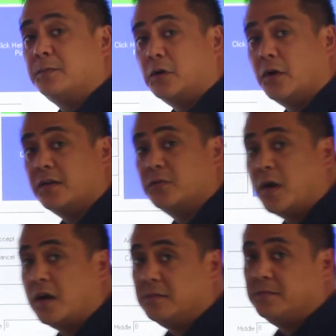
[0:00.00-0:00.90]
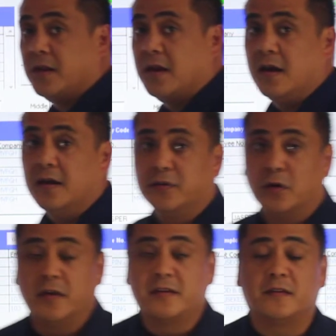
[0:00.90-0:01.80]
employee as well.
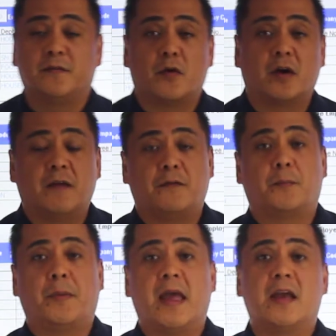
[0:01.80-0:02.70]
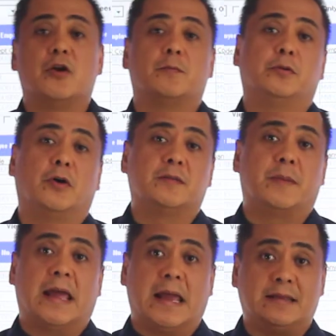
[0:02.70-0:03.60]
So this is for if you're paying your employees
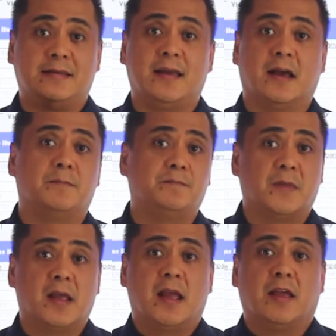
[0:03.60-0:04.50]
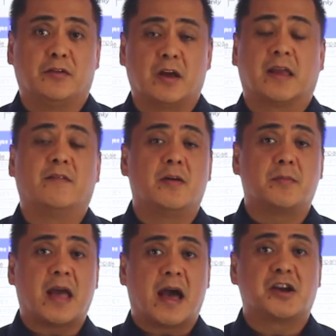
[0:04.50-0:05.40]
by ATM, you're not giving
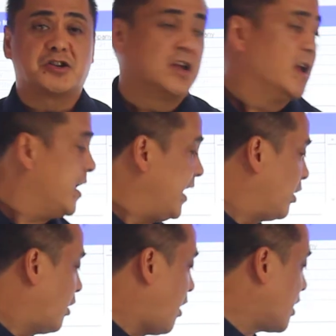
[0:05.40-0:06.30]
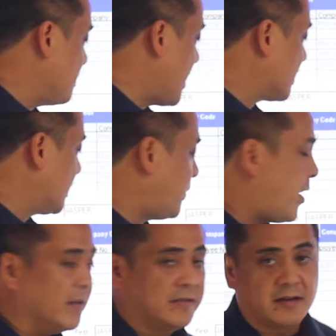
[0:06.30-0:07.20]
them cash, it'll automatically
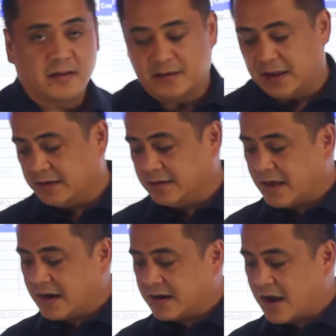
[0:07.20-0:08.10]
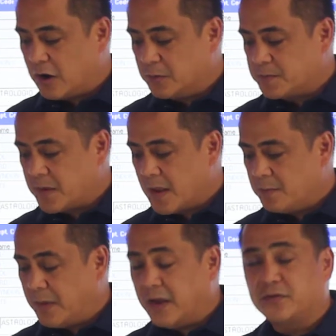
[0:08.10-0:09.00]
deposit it into that account
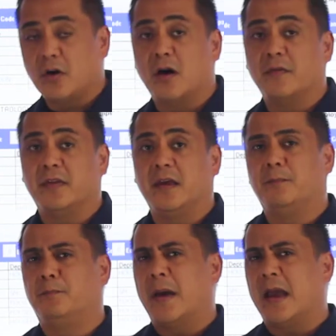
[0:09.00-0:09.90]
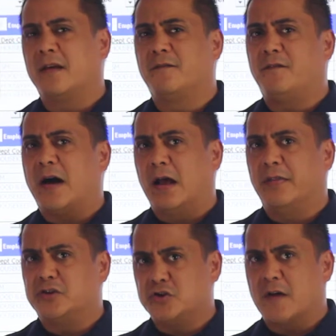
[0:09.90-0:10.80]
based on the bank file
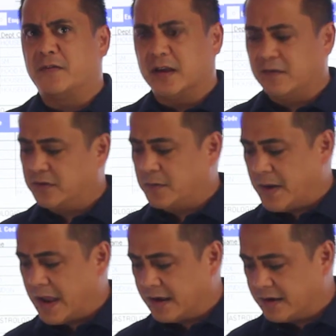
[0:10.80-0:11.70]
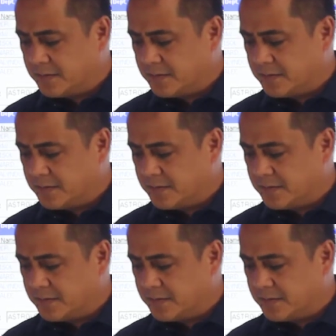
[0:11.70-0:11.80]
that you have to give to the bank.